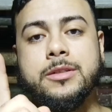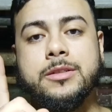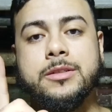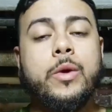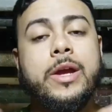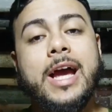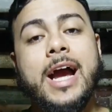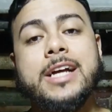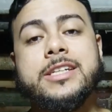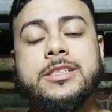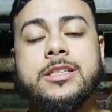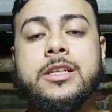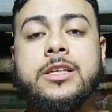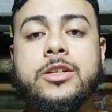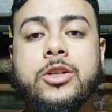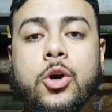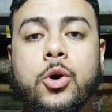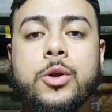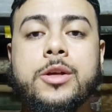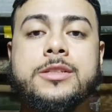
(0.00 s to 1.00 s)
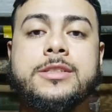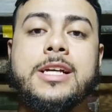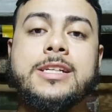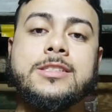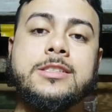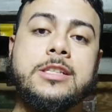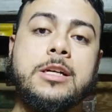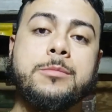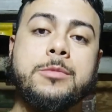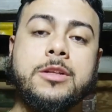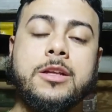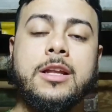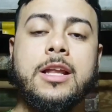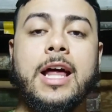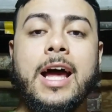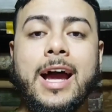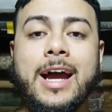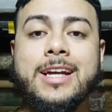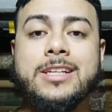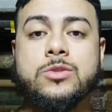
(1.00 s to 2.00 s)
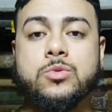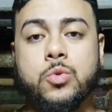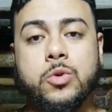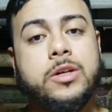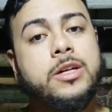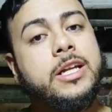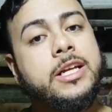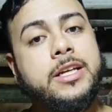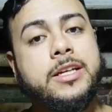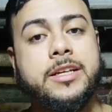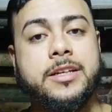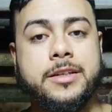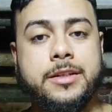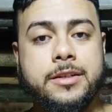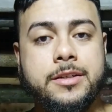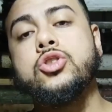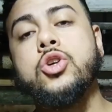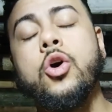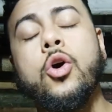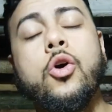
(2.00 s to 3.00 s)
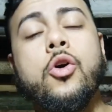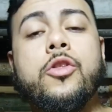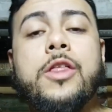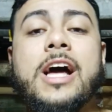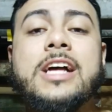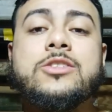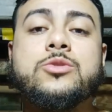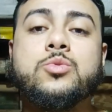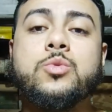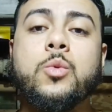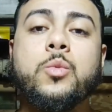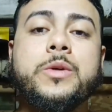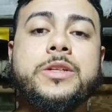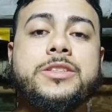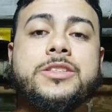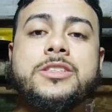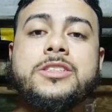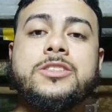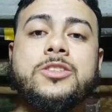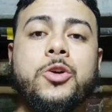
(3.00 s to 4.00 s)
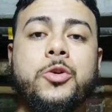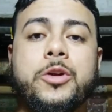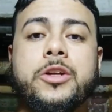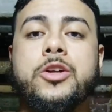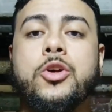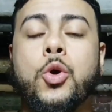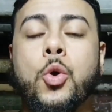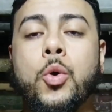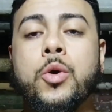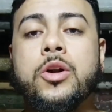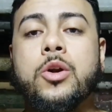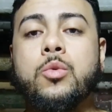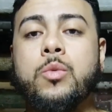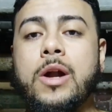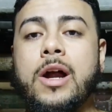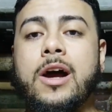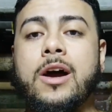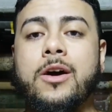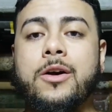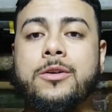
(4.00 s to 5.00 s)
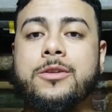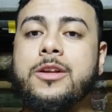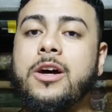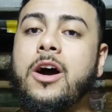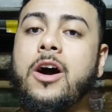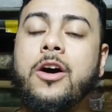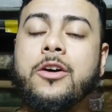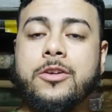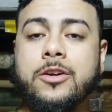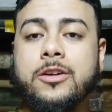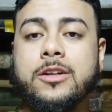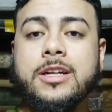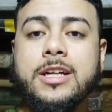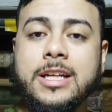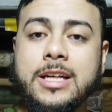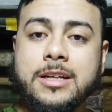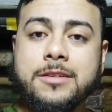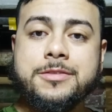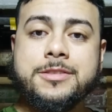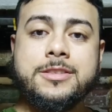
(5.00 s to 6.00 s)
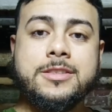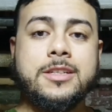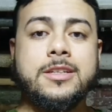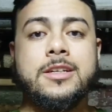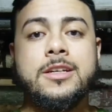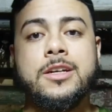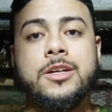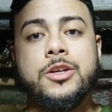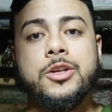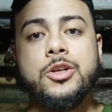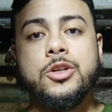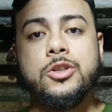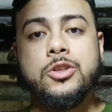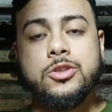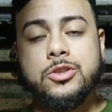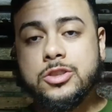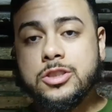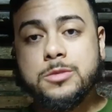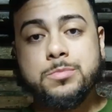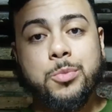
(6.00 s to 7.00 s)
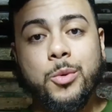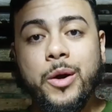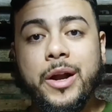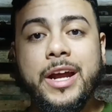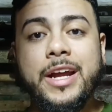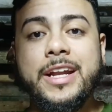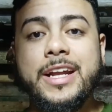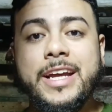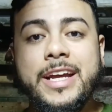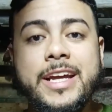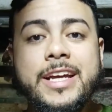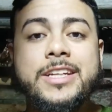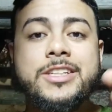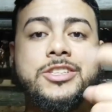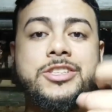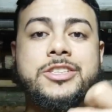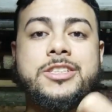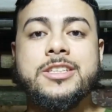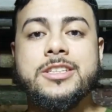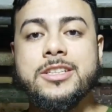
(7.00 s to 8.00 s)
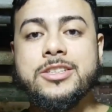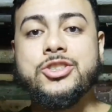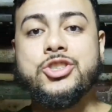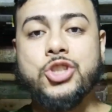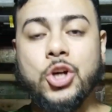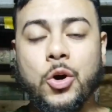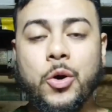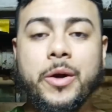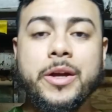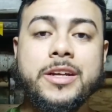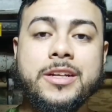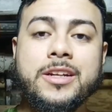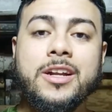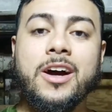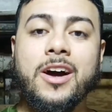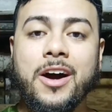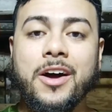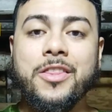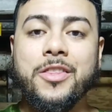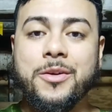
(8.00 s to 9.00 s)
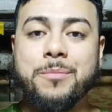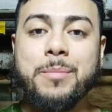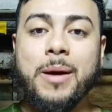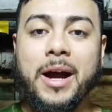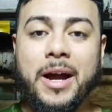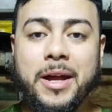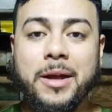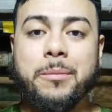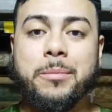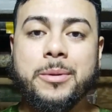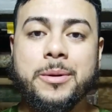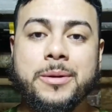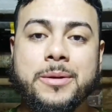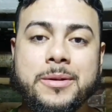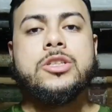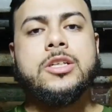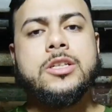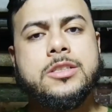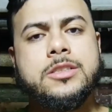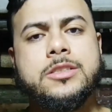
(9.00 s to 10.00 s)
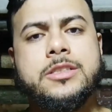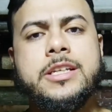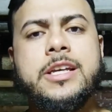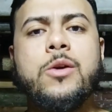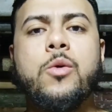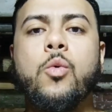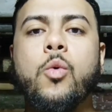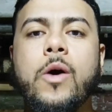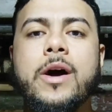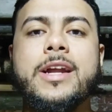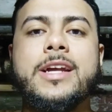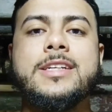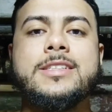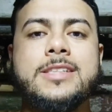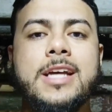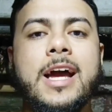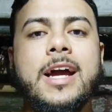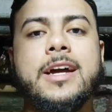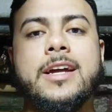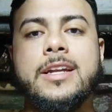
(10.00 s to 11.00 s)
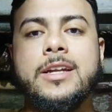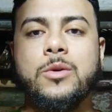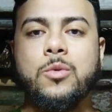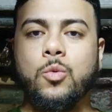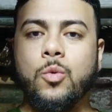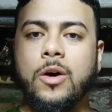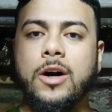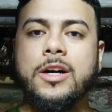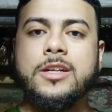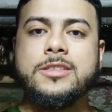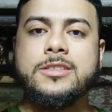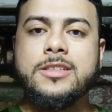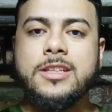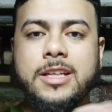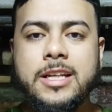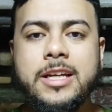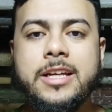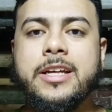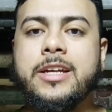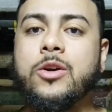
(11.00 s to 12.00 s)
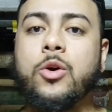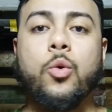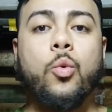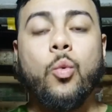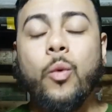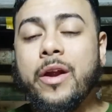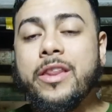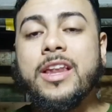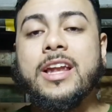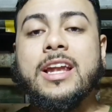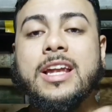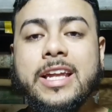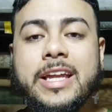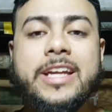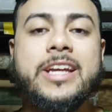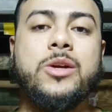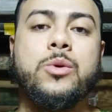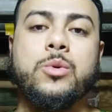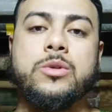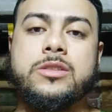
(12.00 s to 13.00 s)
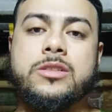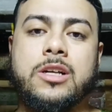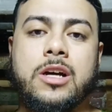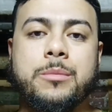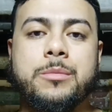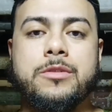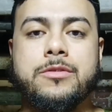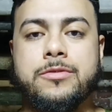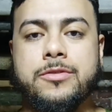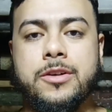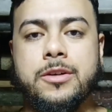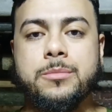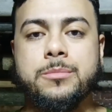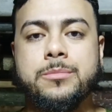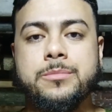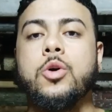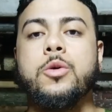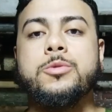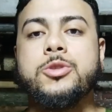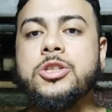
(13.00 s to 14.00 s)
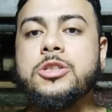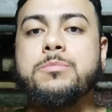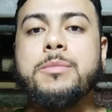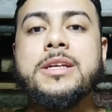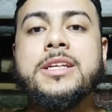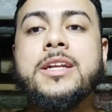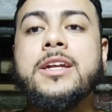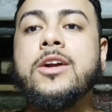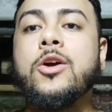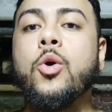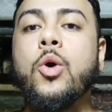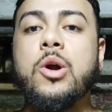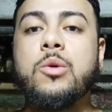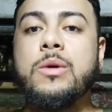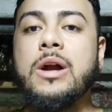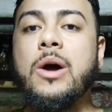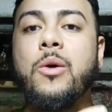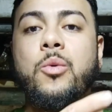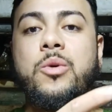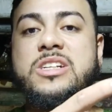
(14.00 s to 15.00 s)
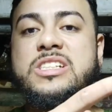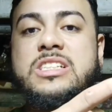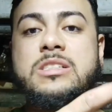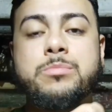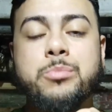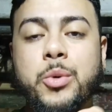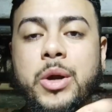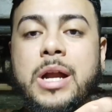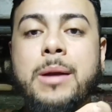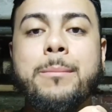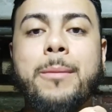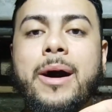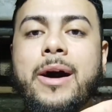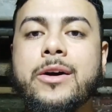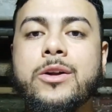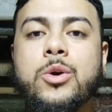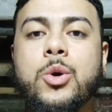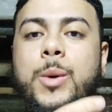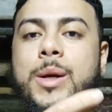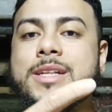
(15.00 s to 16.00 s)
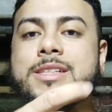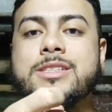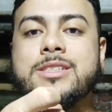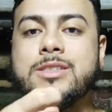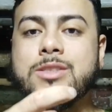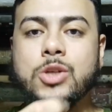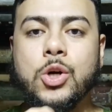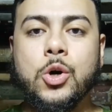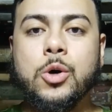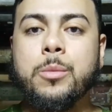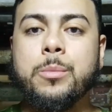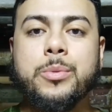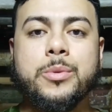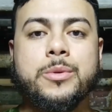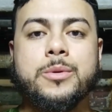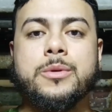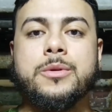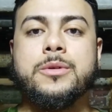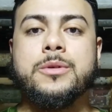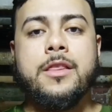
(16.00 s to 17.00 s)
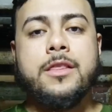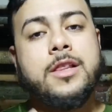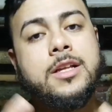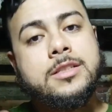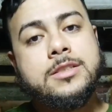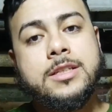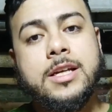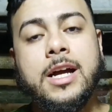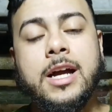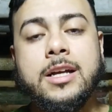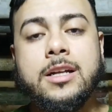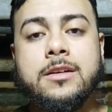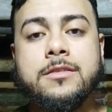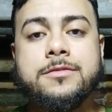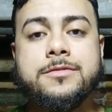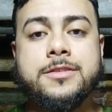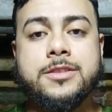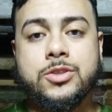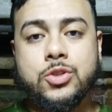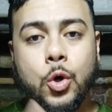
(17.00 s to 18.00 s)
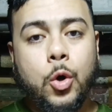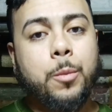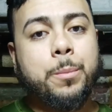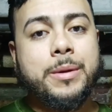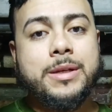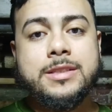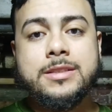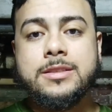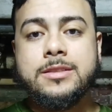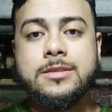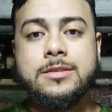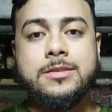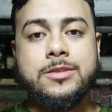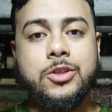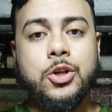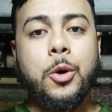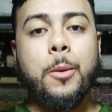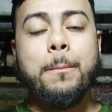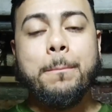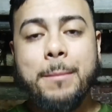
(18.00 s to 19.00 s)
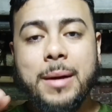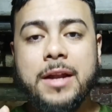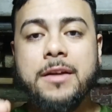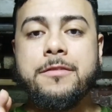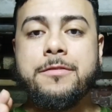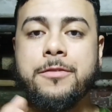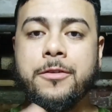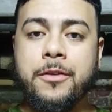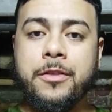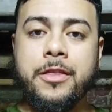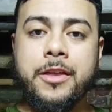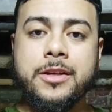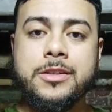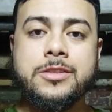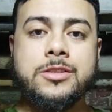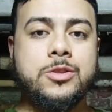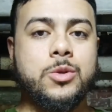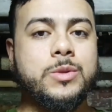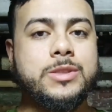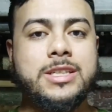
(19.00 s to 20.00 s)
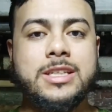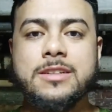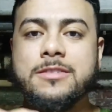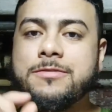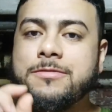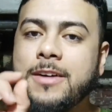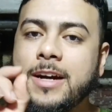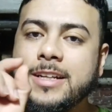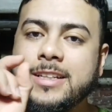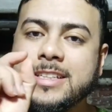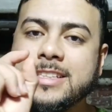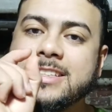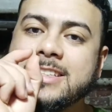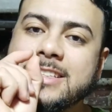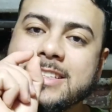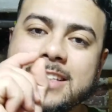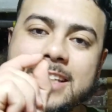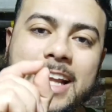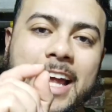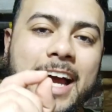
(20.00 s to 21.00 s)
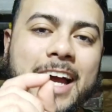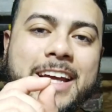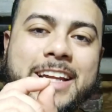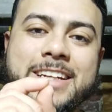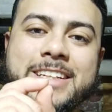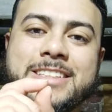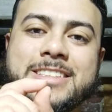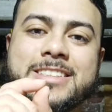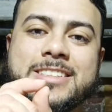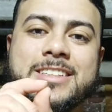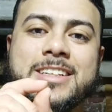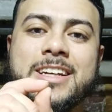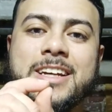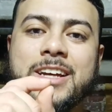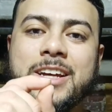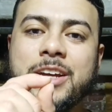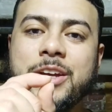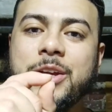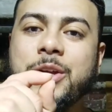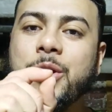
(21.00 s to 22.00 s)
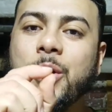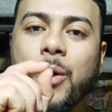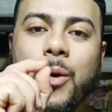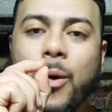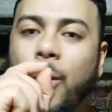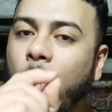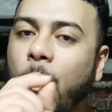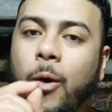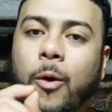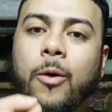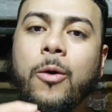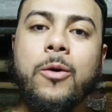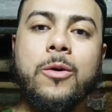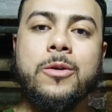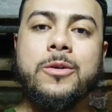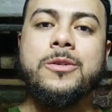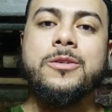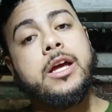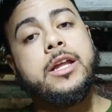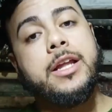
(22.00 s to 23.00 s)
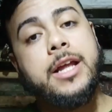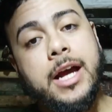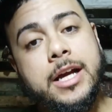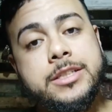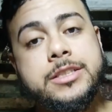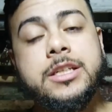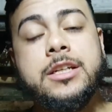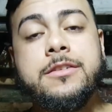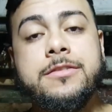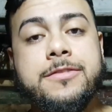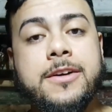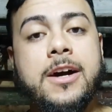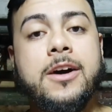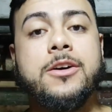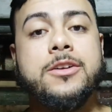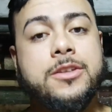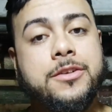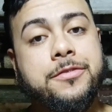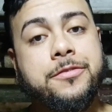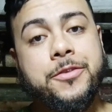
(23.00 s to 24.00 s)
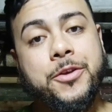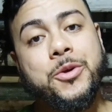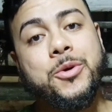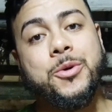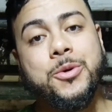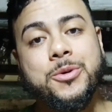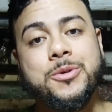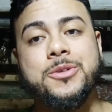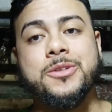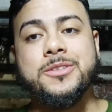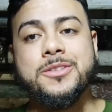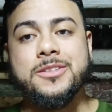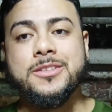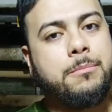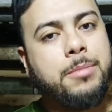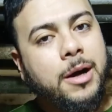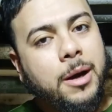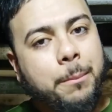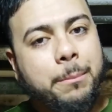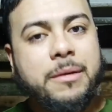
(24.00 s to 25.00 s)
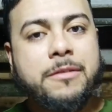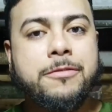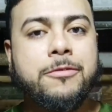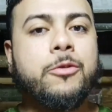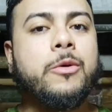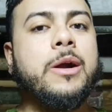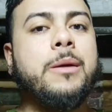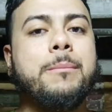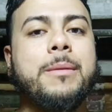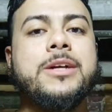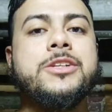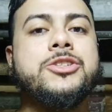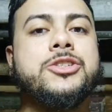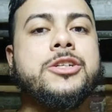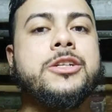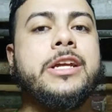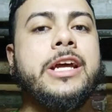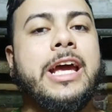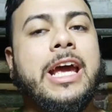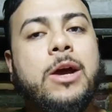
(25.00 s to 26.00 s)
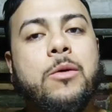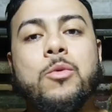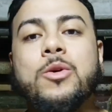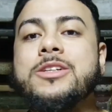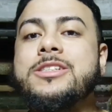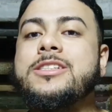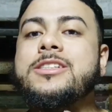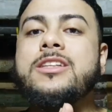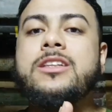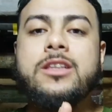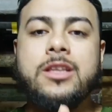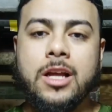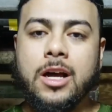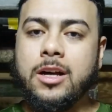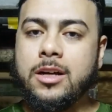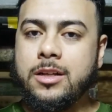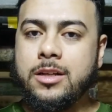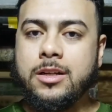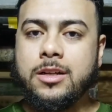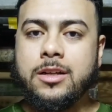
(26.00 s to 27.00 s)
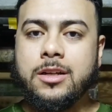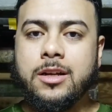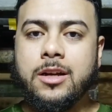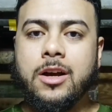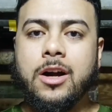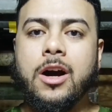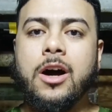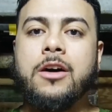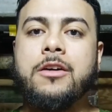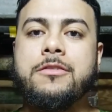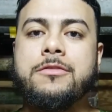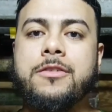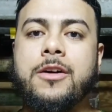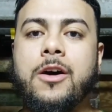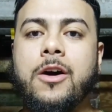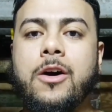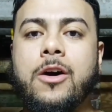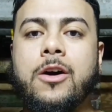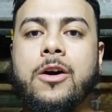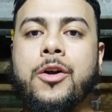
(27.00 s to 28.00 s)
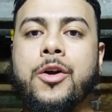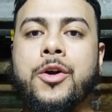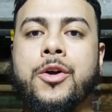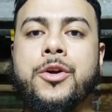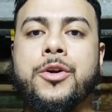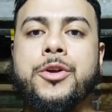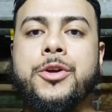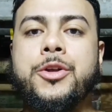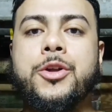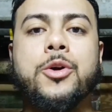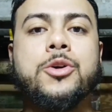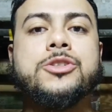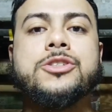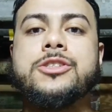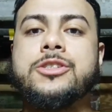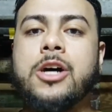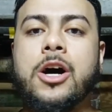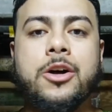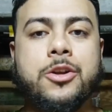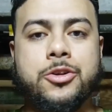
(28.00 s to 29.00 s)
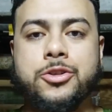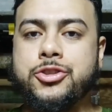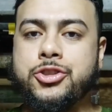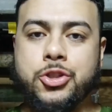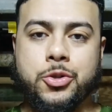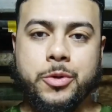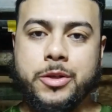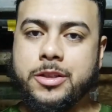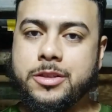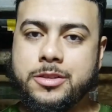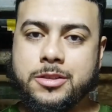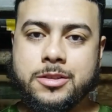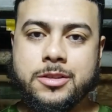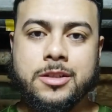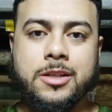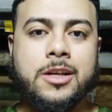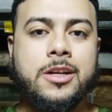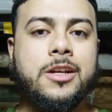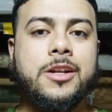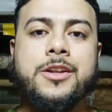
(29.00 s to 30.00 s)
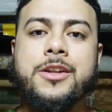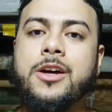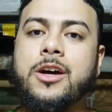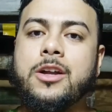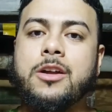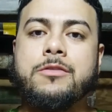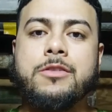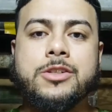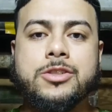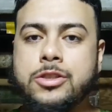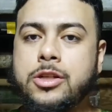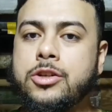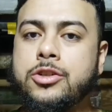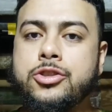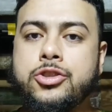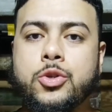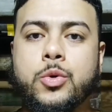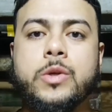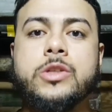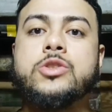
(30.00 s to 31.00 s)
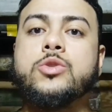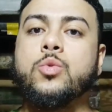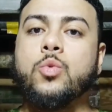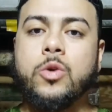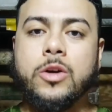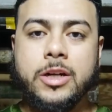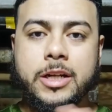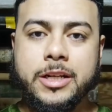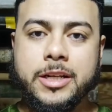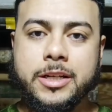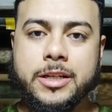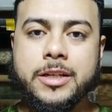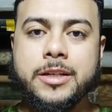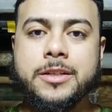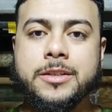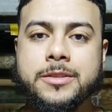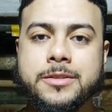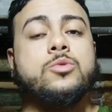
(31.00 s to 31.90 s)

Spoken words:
We actually noticed that some of the lines were leaking. So that's when we just started going around on our lifts, spraying each joint on the pipe to see what exactly was leaking or where the leak was coming from. So just basically go around with a spray bottle and soap. This kind of soap is, meant for this. So it's gonna find the slightest, hole. And they actually found a few. But before I mention, it was none of our, solder joints. None of our solder joints were leaking,